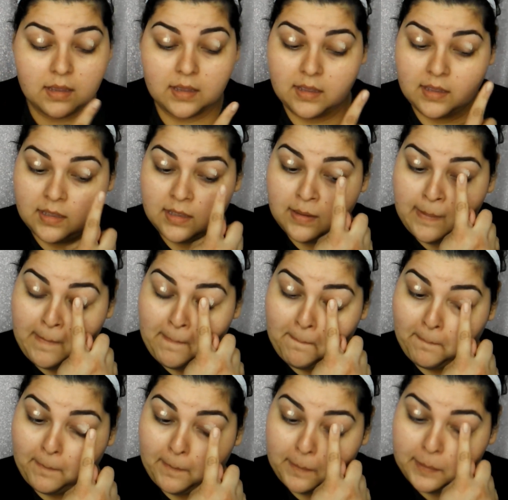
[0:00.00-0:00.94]

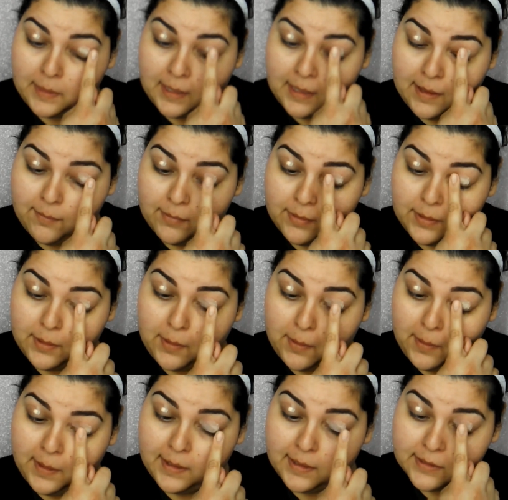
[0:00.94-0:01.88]
I think I'm gonna
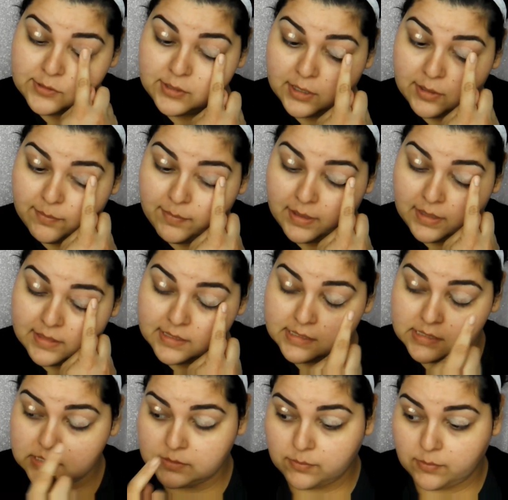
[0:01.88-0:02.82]
go ahead and try to make
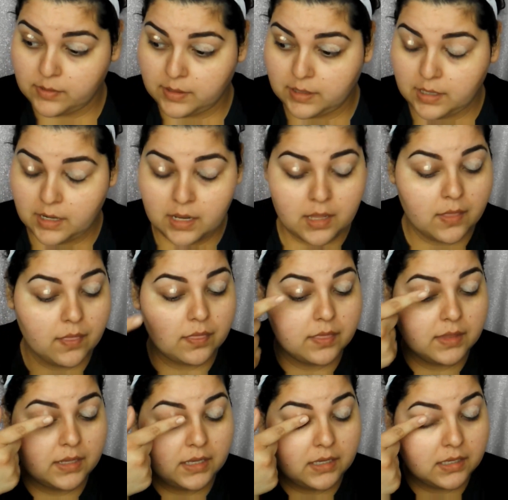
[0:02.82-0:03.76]
this one
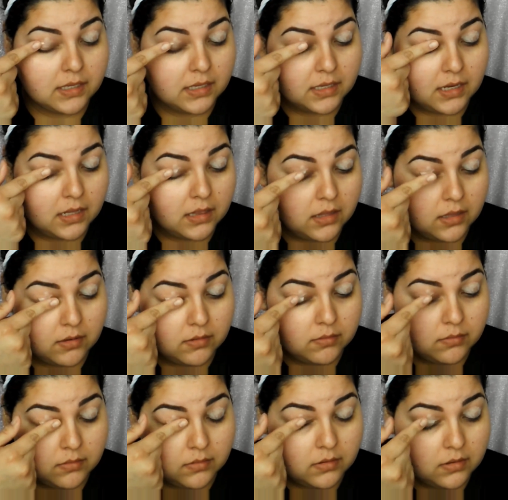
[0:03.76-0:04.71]
the
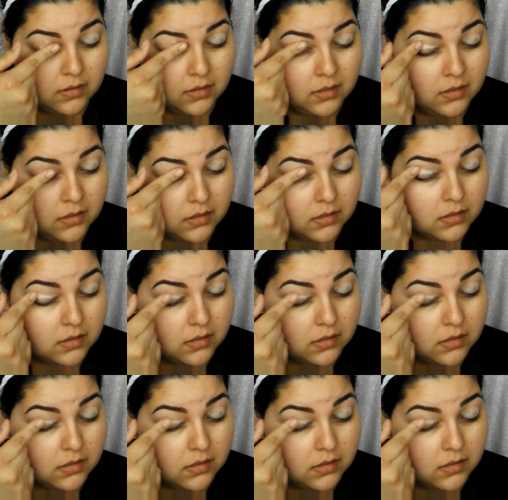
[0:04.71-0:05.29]
yellow look.